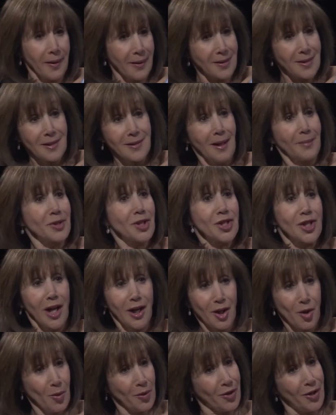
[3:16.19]
He says, I'm just
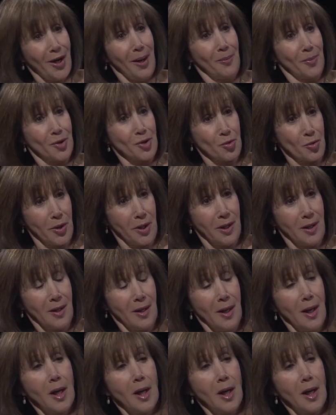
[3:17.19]
telling you what the numbers read.